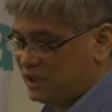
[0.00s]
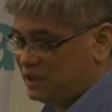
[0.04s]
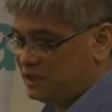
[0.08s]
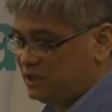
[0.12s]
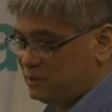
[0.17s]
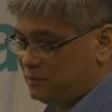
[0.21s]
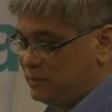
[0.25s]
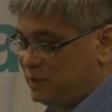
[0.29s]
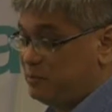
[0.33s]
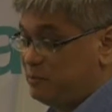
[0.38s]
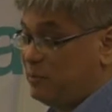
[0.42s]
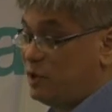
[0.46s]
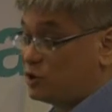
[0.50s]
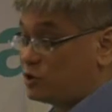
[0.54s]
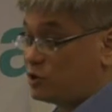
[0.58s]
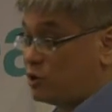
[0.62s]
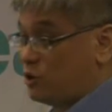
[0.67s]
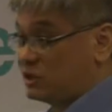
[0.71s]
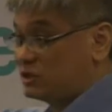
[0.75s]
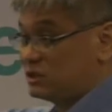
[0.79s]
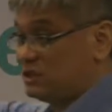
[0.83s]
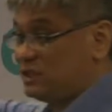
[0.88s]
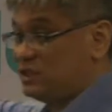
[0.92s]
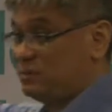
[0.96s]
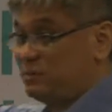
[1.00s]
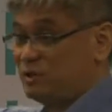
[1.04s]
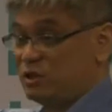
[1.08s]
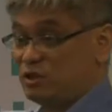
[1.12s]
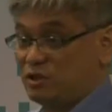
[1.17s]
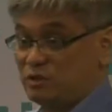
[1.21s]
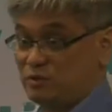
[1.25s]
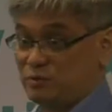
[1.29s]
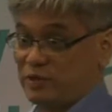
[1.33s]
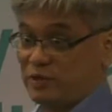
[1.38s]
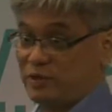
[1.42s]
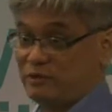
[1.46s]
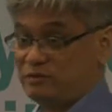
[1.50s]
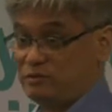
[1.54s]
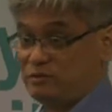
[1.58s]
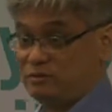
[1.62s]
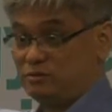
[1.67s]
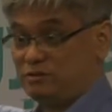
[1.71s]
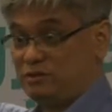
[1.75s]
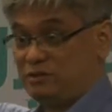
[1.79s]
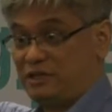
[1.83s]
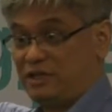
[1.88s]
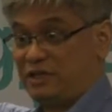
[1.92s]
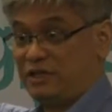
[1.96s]
tend to be more costly because we have
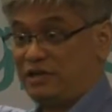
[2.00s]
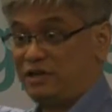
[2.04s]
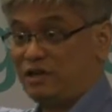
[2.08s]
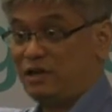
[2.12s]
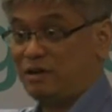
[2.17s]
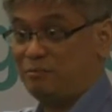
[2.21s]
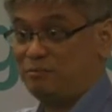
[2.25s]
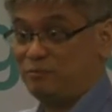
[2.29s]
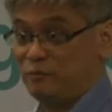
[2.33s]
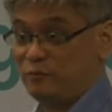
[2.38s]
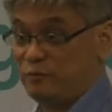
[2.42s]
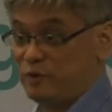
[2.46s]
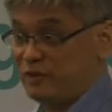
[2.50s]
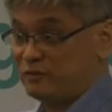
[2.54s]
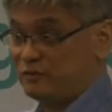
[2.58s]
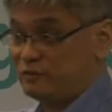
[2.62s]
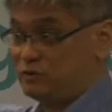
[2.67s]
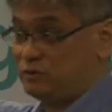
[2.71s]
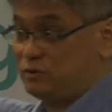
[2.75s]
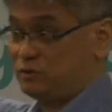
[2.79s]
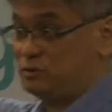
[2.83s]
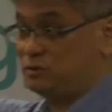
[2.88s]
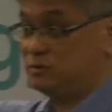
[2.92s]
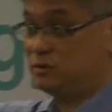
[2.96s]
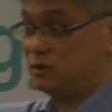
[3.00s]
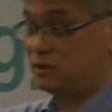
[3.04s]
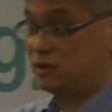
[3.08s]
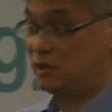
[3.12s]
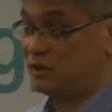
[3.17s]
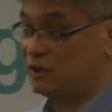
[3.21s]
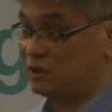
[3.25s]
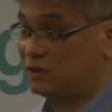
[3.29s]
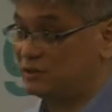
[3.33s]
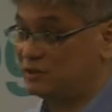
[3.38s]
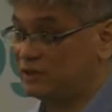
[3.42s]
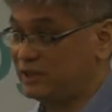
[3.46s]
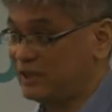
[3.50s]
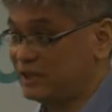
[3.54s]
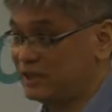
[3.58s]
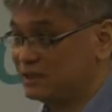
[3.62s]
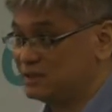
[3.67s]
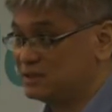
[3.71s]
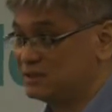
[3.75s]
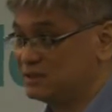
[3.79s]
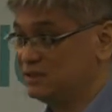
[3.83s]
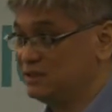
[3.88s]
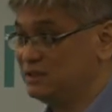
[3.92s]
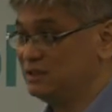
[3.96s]
to gear up. We have to do a lot of
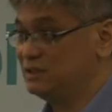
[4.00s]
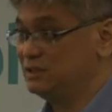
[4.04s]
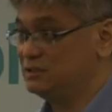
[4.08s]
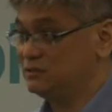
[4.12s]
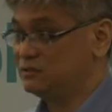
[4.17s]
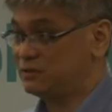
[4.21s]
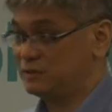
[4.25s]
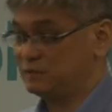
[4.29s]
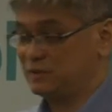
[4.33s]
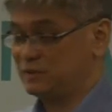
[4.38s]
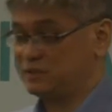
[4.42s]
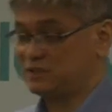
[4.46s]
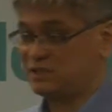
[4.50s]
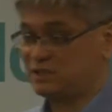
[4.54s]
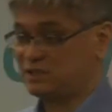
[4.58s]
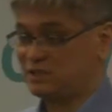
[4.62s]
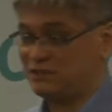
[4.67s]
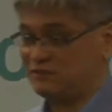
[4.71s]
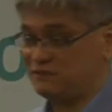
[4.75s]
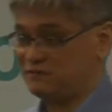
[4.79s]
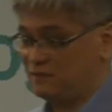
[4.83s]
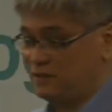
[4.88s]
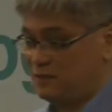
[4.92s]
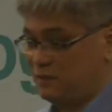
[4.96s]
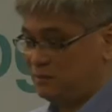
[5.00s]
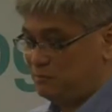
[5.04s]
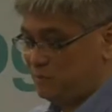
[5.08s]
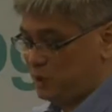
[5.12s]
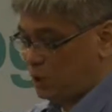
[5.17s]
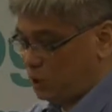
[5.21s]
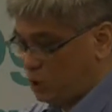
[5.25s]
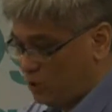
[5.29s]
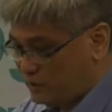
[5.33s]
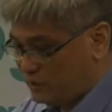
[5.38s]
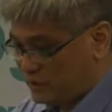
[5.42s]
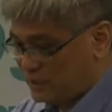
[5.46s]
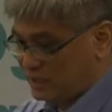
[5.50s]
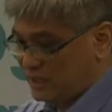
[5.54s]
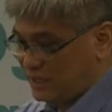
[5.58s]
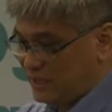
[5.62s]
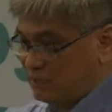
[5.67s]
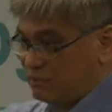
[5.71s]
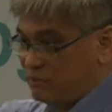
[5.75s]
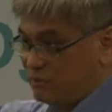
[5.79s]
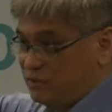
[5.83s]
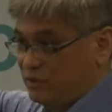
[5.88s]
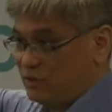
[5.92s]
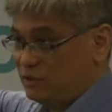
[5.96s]
test-driven stuff. But over
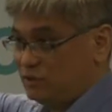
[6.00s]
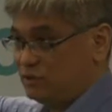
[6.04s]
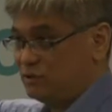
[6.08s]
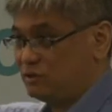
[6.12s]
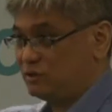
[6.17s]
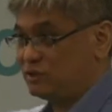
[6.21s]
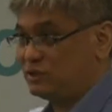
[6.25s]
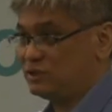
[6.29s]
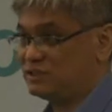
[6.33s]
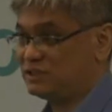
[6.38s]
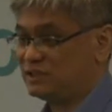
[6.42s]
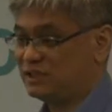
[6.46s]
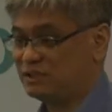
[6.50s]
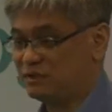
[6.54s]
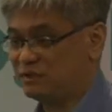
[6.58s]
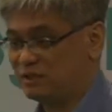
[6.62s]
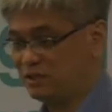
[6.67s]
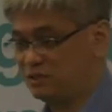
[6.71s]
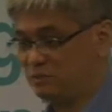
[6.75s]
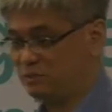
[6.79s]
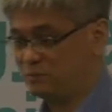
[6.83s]
time, you notice that